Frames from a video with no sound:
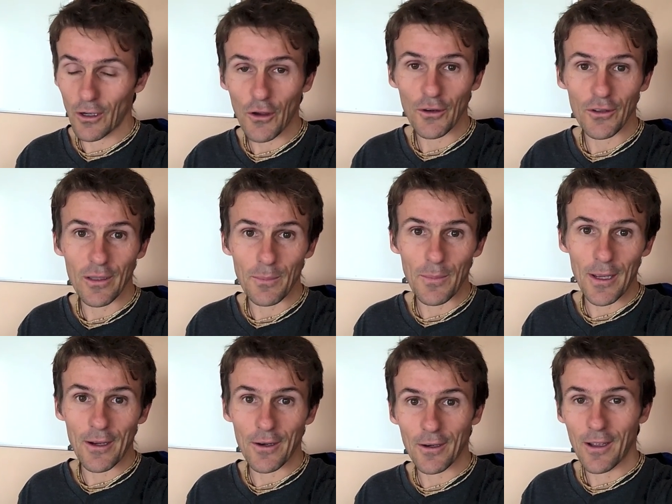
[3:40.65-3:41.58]
got on the
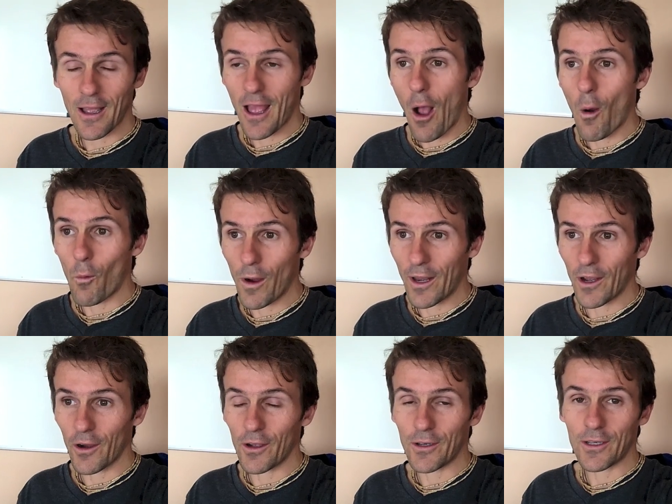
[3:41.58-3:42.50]
beer
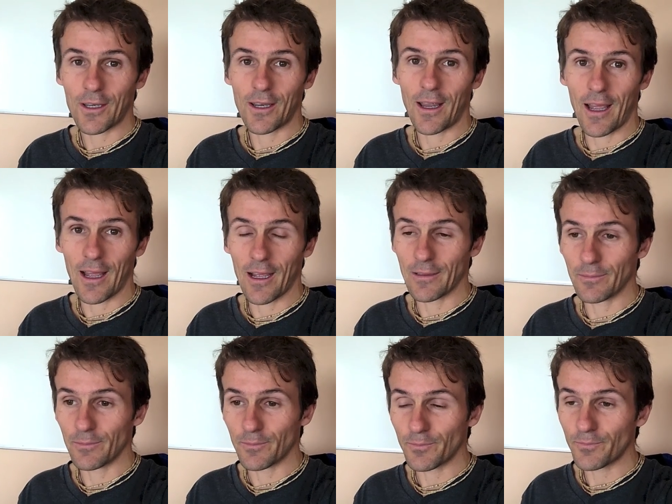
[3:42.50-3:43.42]
went out
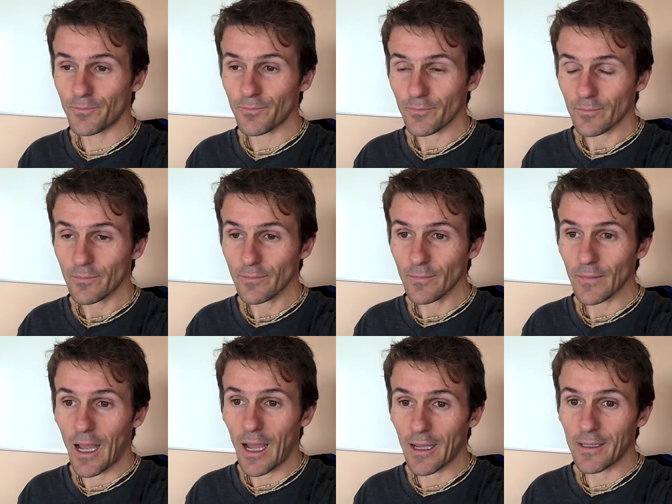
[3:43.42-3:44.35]
um,
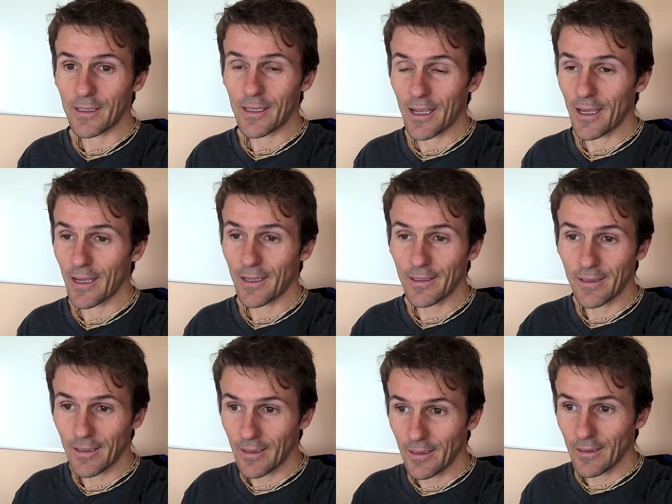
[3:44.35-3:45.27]
had uh,
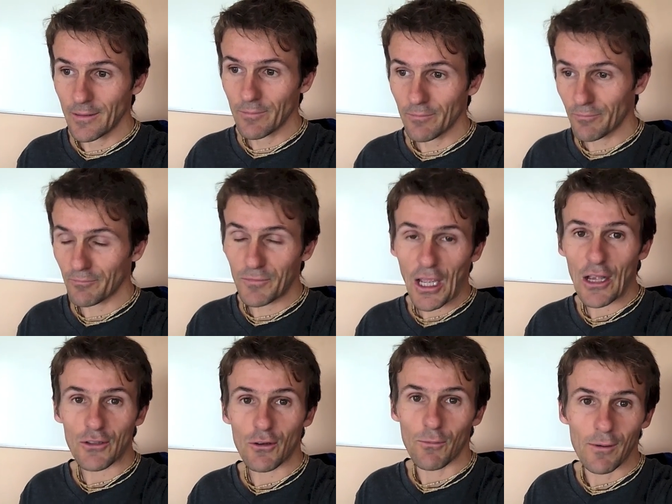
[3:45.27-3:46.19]

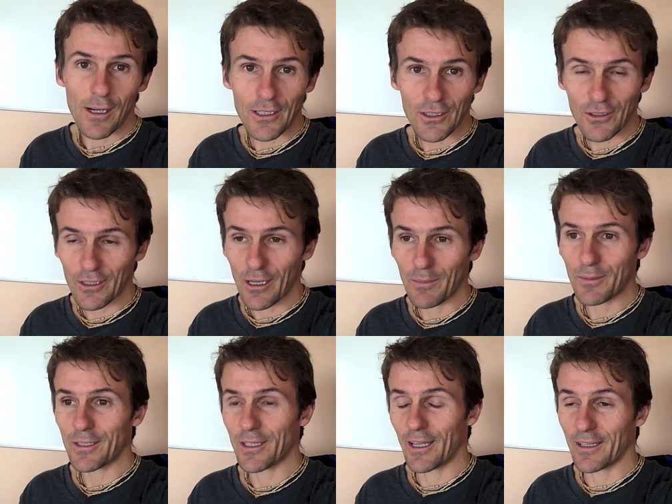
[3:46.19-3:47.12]
casual
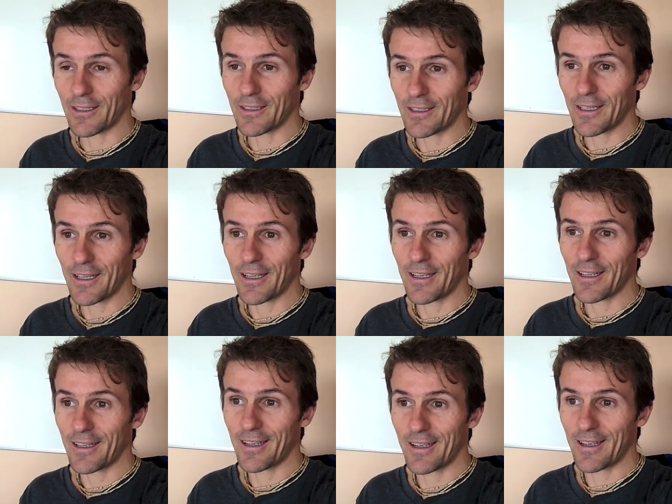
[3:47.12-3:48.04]
relationships, and
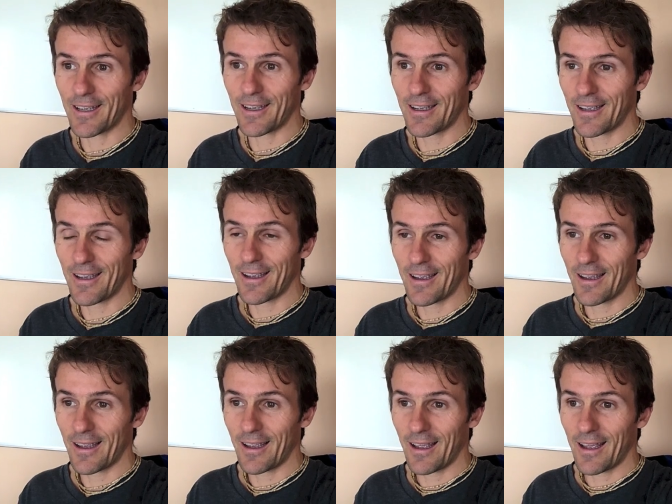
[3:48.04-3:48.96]
uh,
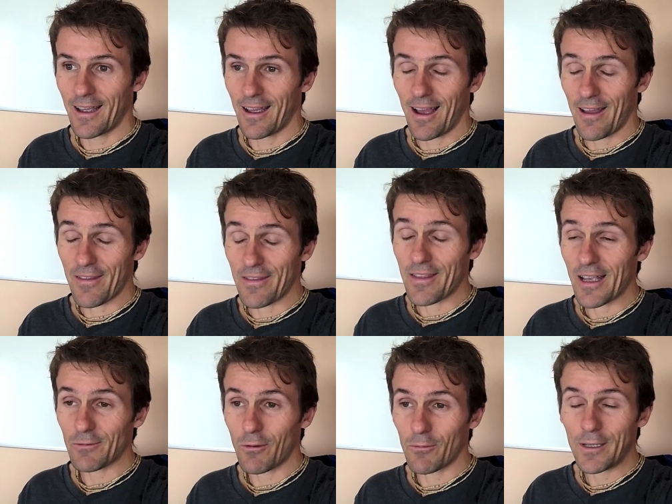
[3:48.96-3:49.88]
and
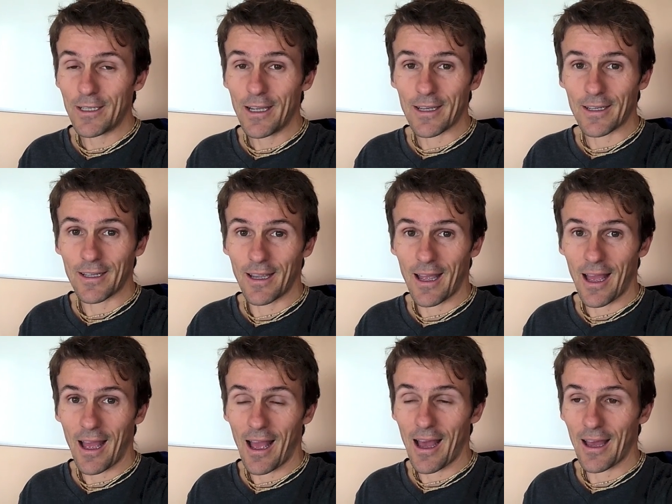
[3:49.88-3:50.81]
that's what we did.
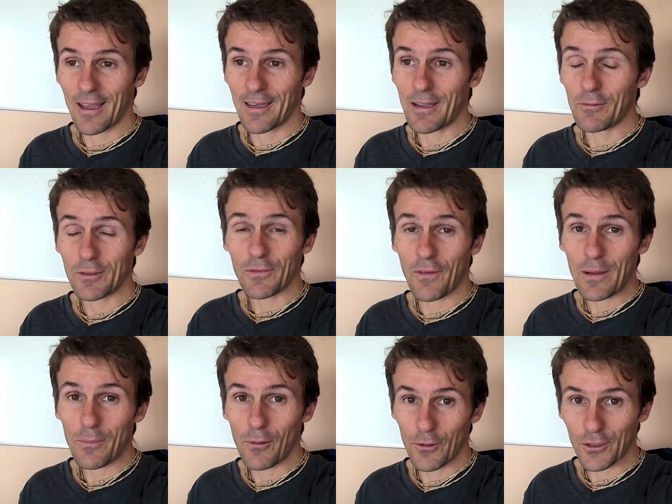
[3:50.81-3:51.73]
And it was a
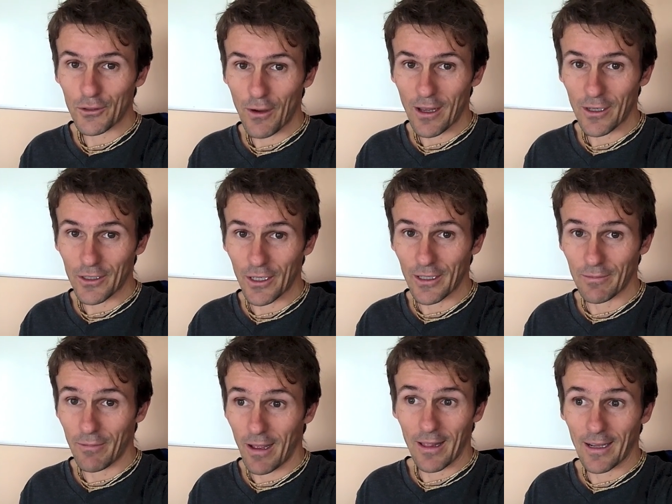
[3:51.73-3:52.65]
very poor strategy.
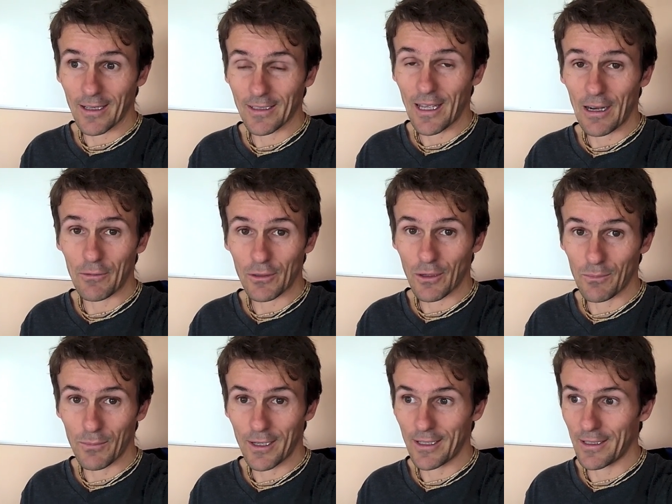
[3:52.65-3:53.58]
I, like I said, I was
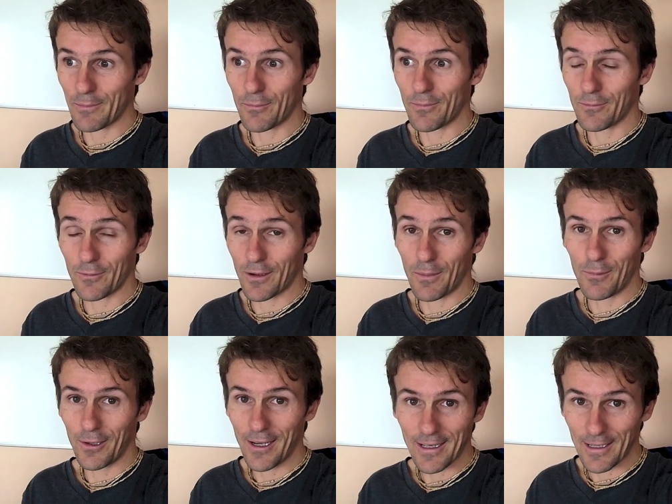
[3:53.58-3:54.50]
completely
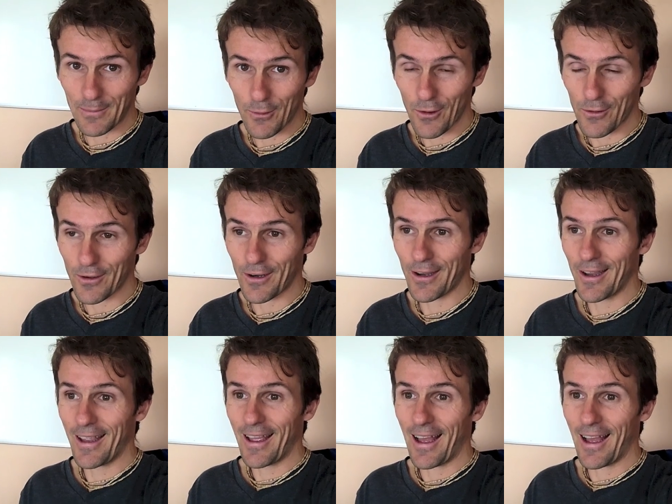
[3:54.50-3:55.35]
completely broke,